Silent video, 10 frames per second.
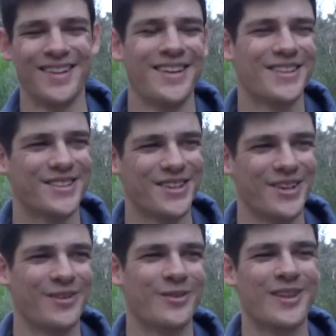
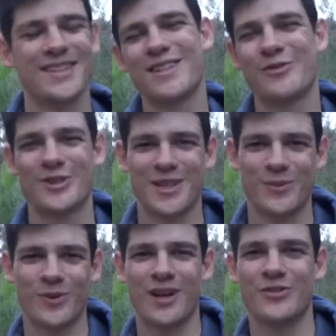So let's say, for
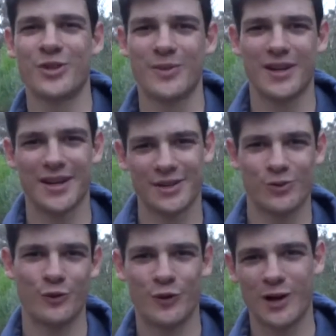example, I dream that I get into
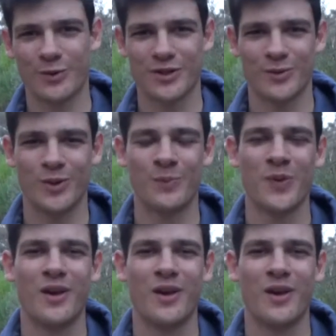a fight with someone.